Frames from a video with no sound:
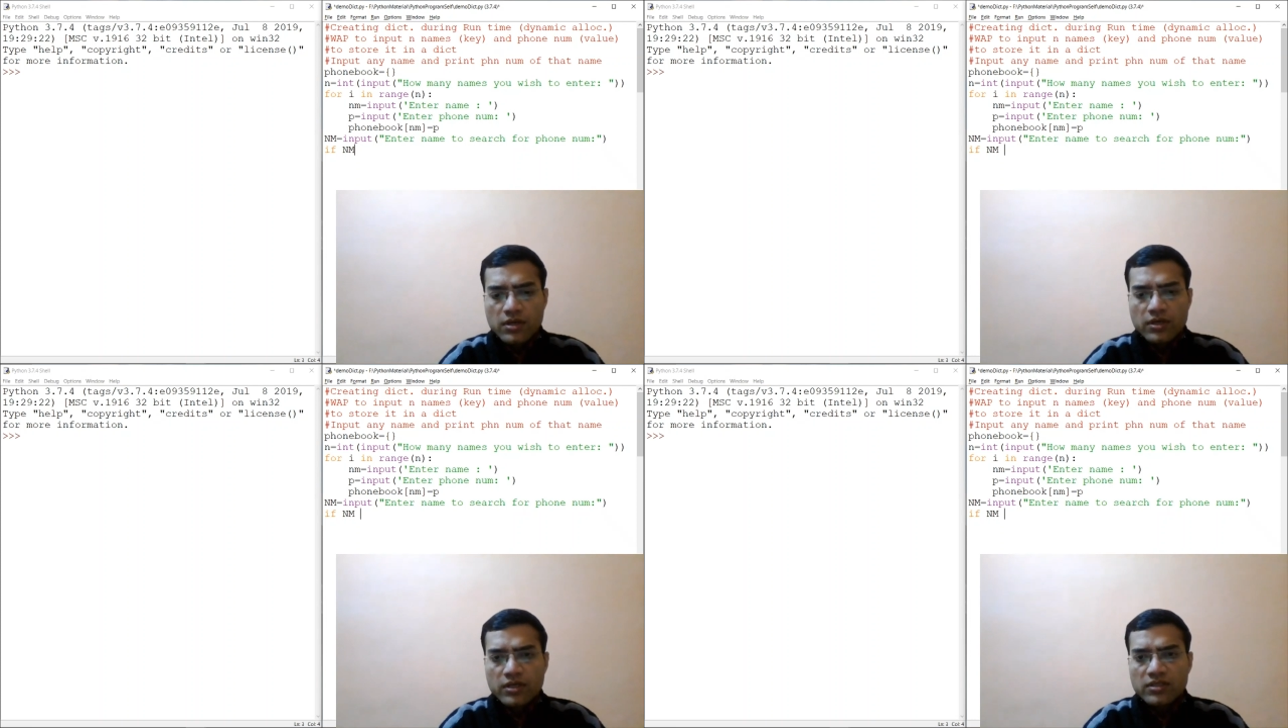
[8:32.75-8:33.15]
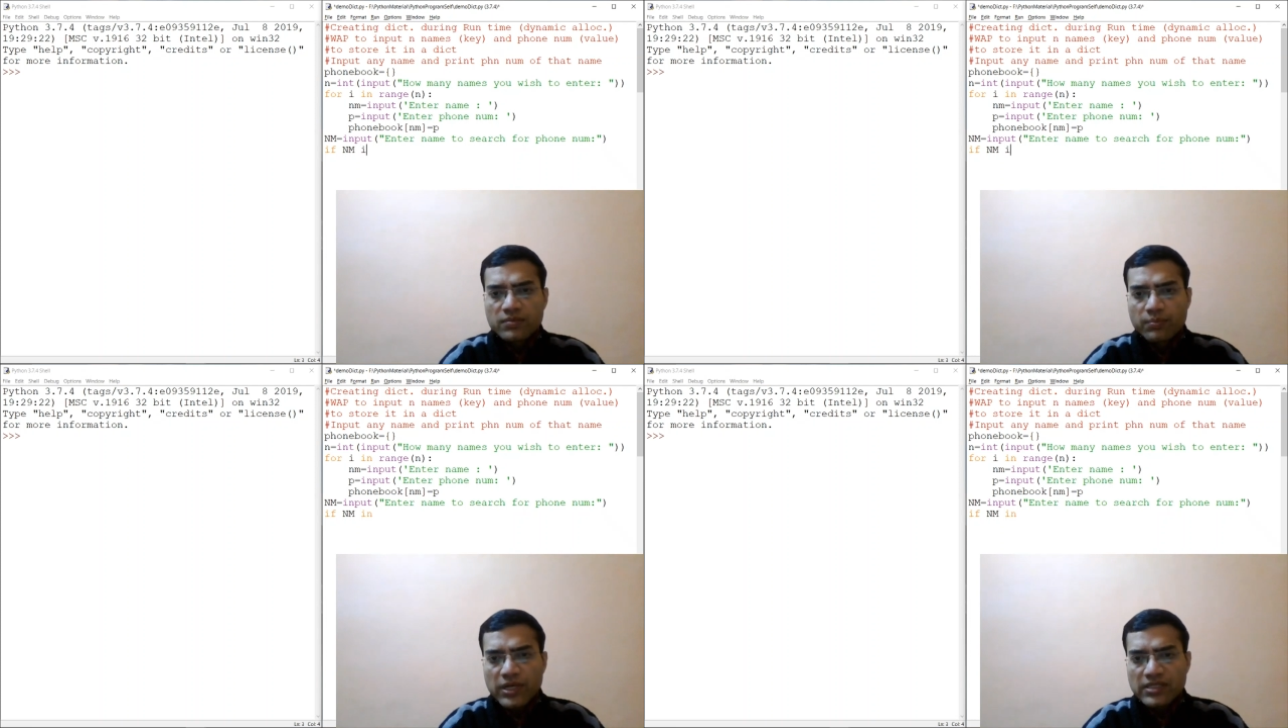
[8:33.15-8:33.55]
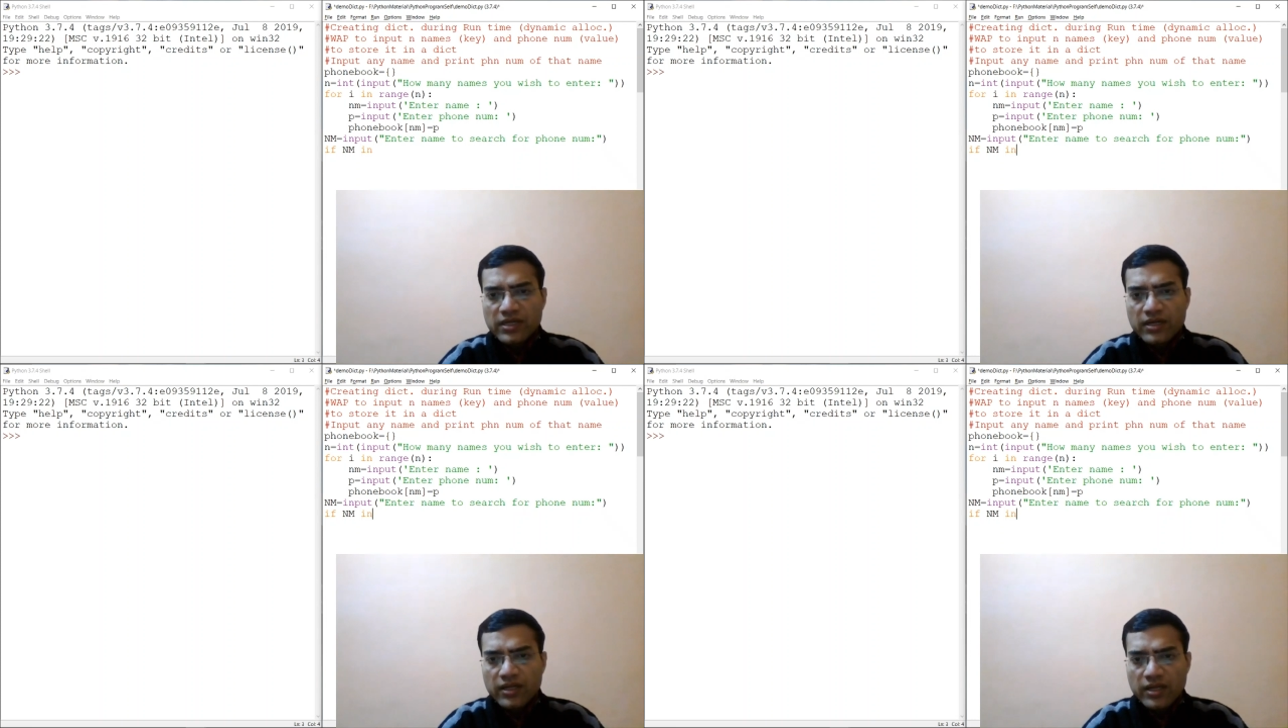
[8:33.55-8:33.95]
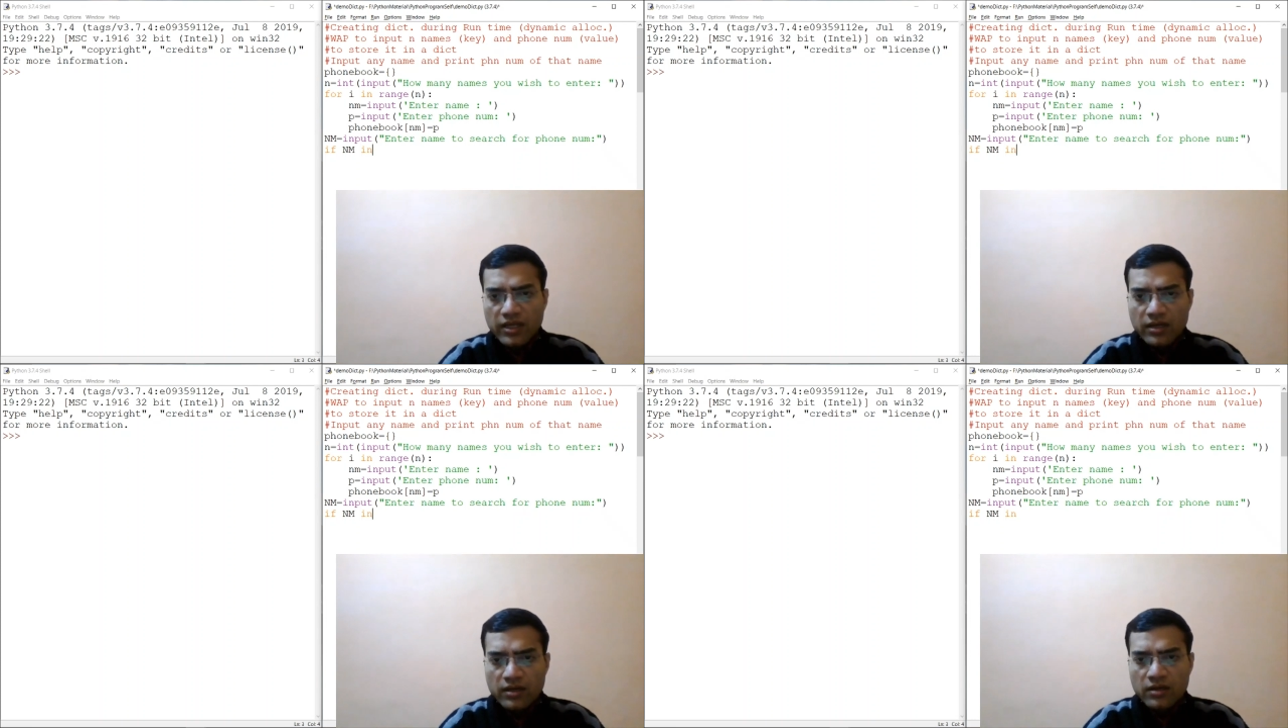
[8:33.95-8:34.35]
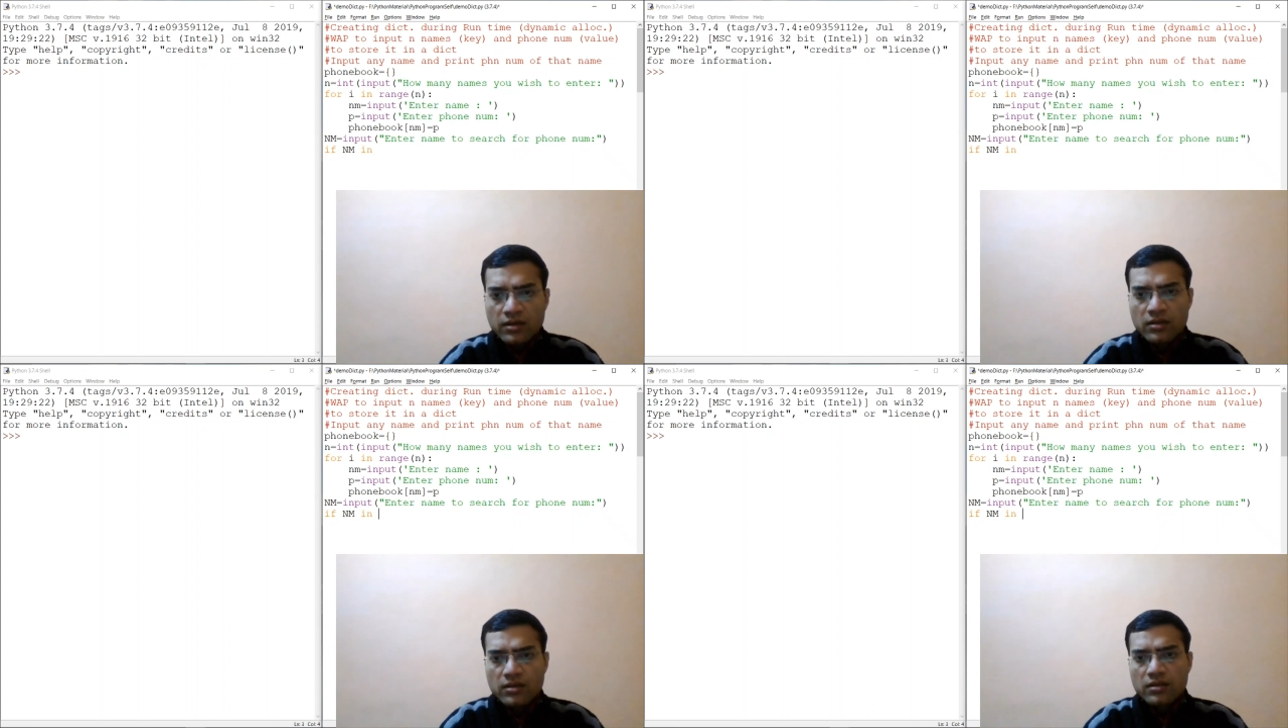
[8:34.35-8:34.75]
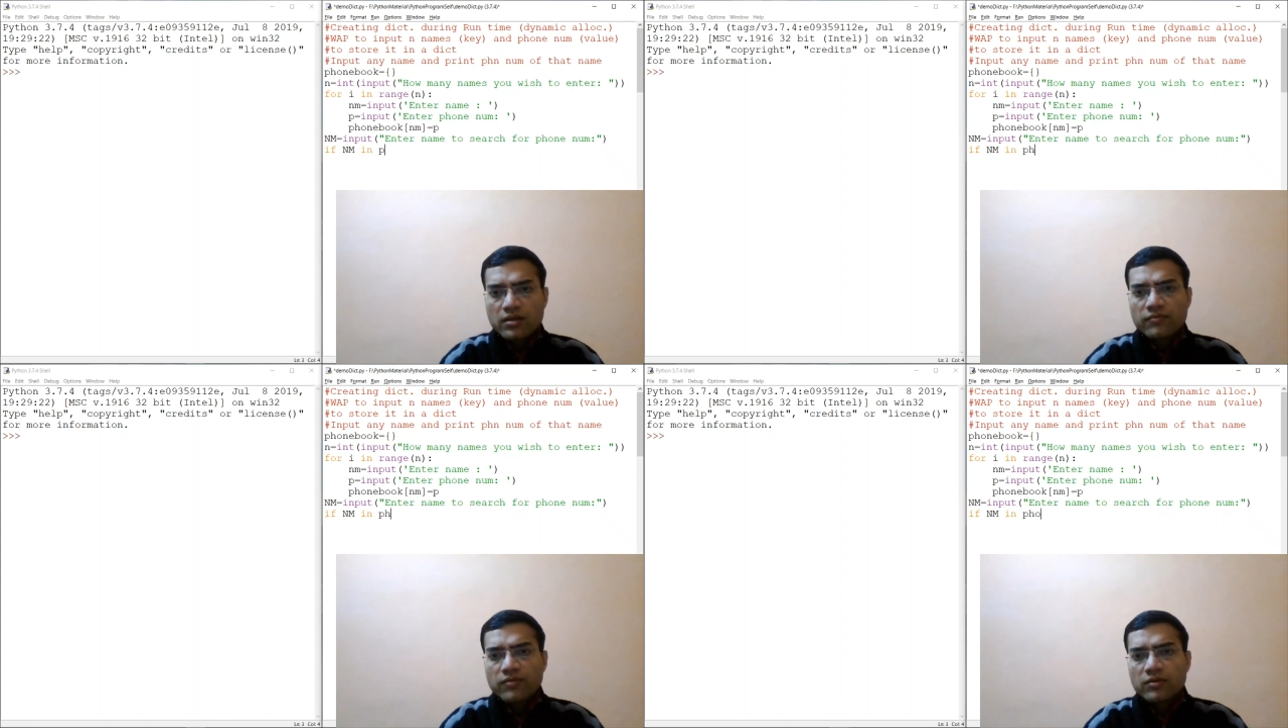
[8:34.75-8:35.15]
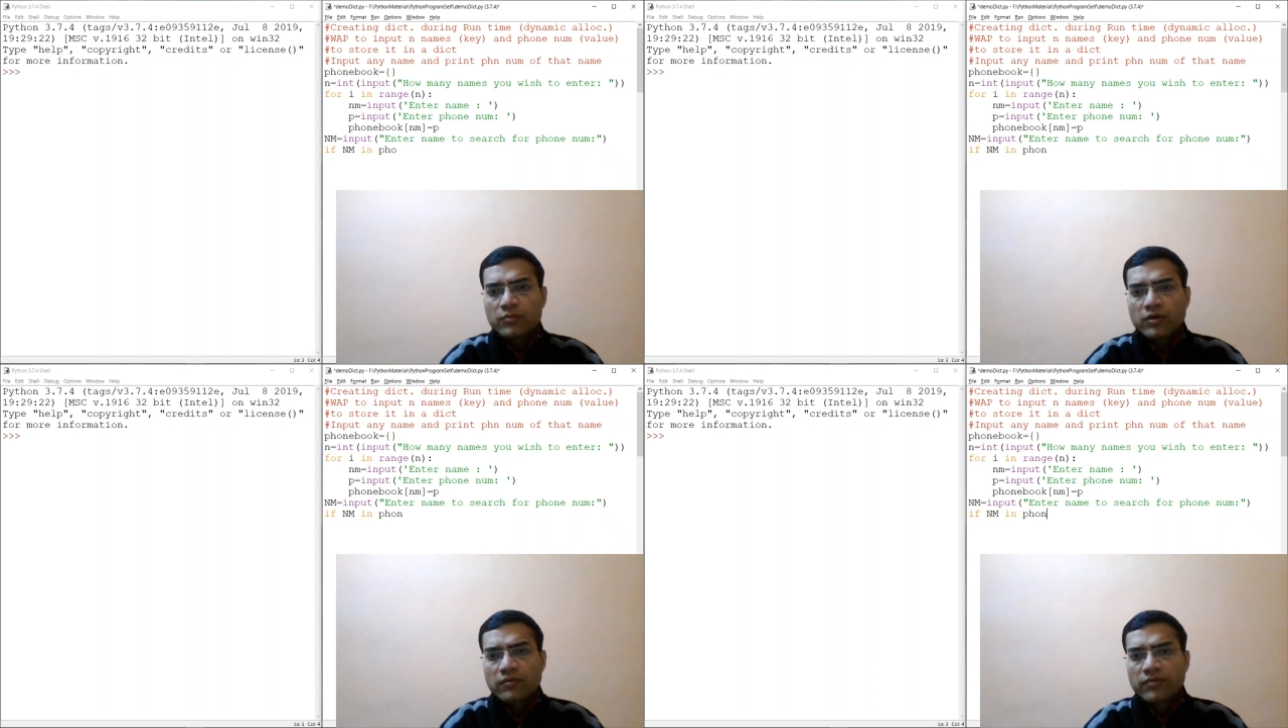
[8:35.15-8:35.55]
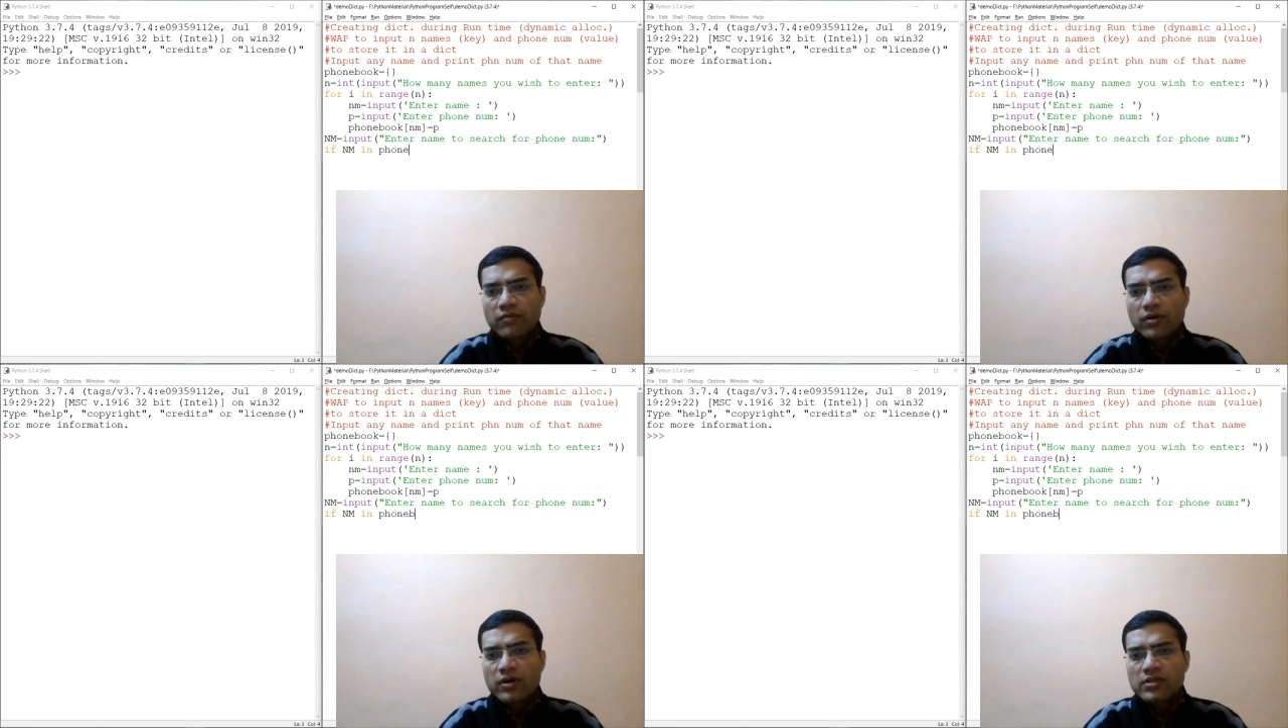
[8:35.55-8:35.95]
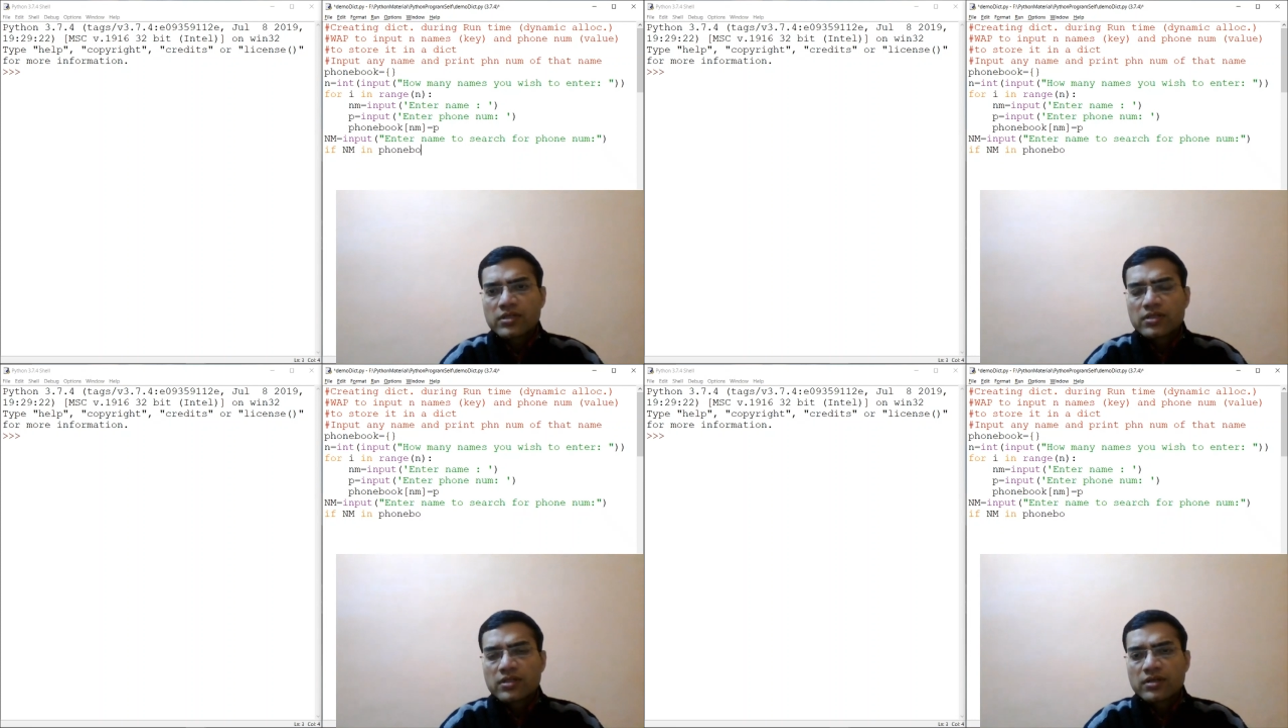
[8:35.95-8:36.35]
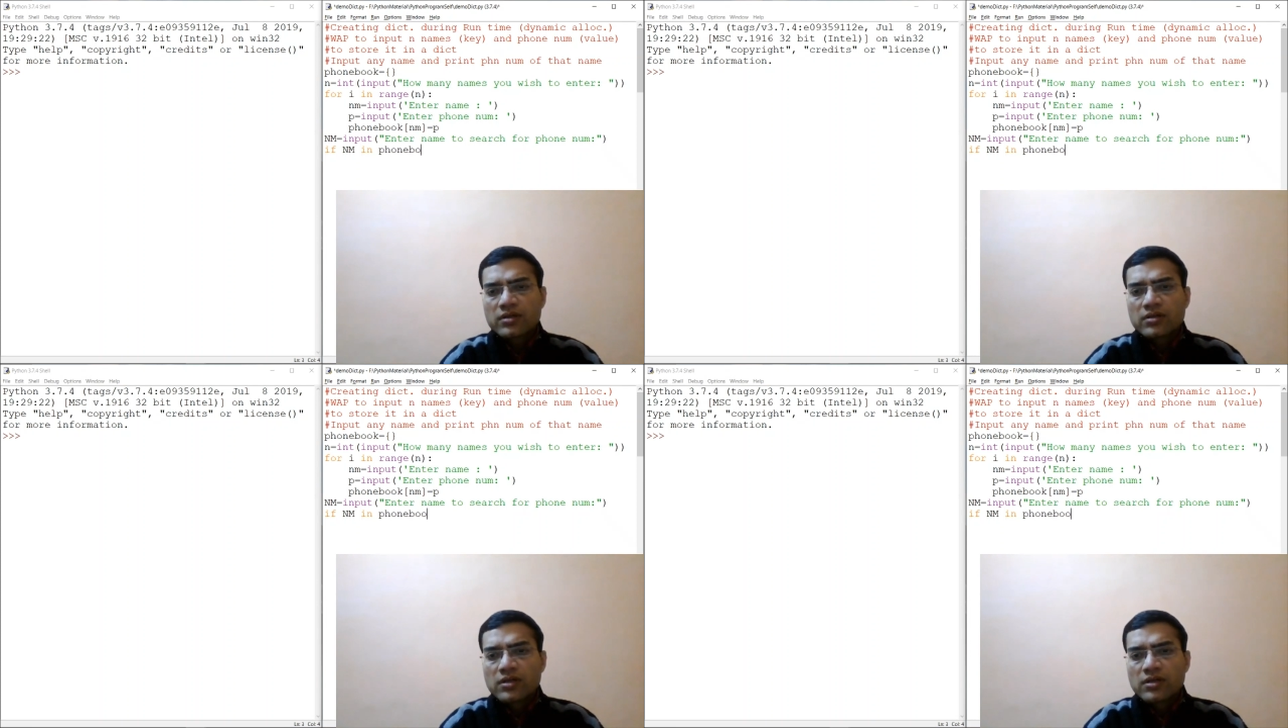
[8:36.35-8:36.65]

is present in the phone book, we have already seen the